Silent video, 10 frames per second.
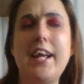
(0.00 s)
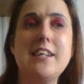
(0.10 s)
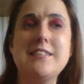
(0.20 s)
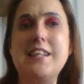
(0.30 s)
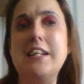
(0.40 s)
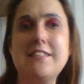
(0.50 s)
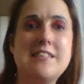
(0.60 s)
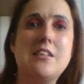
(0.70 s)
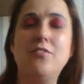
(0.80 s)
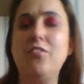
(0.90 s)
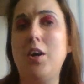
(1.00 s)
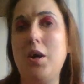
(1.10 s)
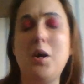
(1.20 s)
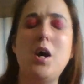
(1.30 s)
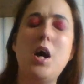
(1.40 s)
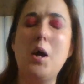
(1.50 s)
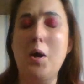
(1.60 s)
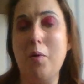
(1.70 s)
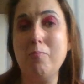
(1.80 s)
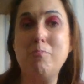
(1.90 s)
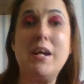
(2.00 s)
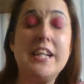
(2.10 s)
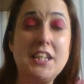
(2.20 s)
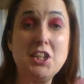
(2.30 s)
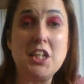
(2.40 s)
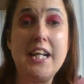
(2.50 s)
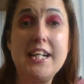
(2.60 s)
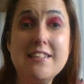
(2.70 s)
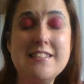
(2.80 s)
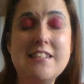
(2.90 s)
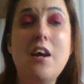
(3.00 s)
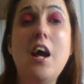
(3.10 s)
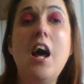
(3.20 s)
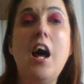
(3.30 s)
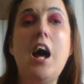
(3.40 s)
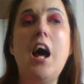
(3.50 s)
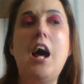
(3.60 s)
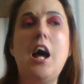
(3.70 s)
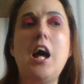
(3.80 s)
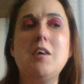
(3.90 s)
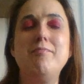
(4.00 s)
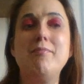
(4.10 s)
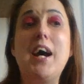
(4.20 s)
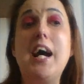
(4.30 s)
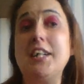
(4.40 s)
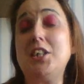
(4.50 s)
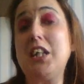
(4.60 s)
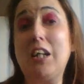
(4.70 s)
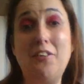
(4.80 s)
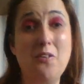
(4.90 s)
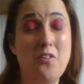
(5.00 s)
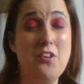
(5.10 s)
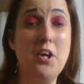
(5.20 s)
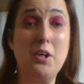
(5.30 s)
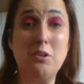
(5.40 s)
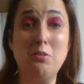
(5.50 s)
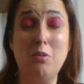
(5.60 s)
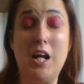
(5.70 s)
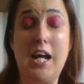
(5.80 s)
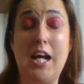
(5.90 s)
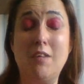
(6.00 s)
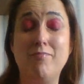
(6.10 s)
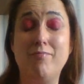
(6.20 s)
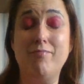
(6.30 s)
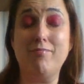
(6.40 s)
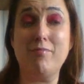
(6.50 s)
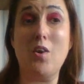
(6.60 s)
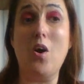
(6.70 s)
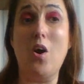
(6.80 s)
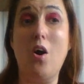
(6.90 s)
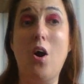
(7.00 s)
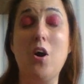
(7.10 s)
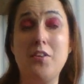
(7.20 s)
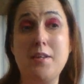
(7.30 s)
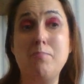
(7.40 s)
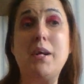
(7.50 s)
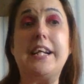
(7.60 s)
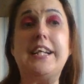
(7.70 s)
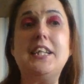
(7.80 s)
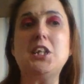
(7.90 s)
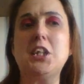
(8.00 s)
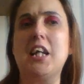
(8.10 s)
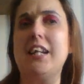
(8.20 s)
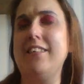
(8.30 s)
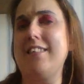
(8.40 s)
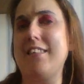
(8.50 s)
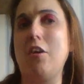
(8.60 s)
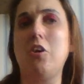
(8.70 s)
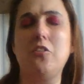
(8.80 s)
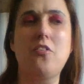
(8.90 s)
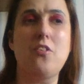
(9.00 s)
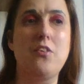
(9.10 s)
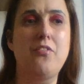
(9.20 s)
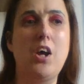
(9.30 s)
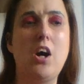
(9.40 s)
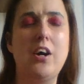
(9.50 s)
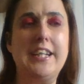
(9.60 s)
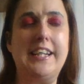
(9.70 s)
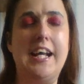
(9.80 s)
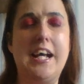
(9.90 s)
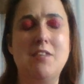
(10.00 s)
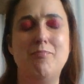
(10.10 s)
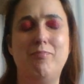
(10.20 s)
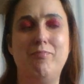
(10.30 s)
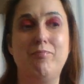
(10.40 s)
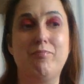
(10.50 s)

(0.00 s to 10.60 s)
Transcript: sets of beaches um, and you can also um, on the beach uh, there's lots of like um,